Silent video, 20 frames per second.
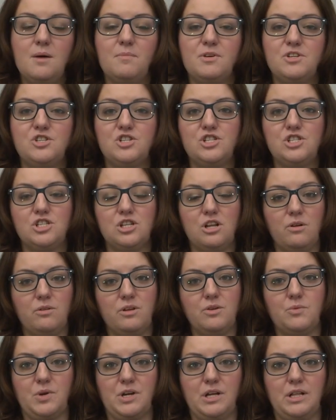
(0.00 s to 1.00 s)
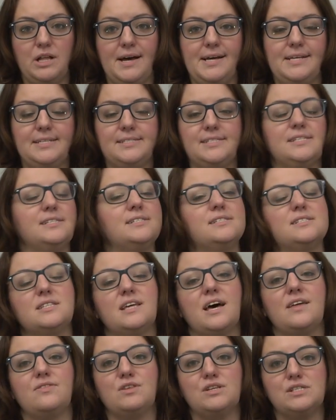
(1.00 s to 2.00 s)
But she slowly realizes
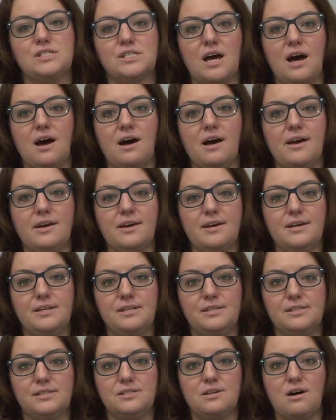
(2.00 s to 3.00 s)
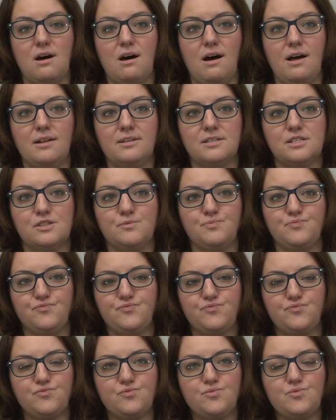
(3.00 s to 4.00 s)
that this guy is not
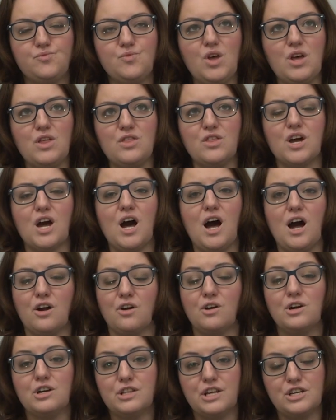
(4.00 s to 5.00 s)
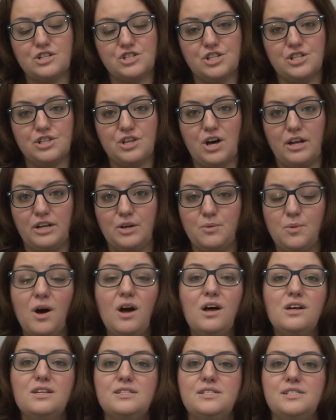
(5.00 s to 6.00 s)
the conqueror that she thought he
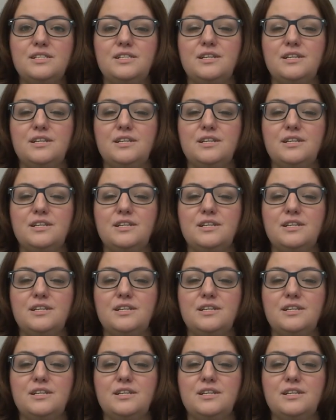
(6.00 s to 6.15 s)
was.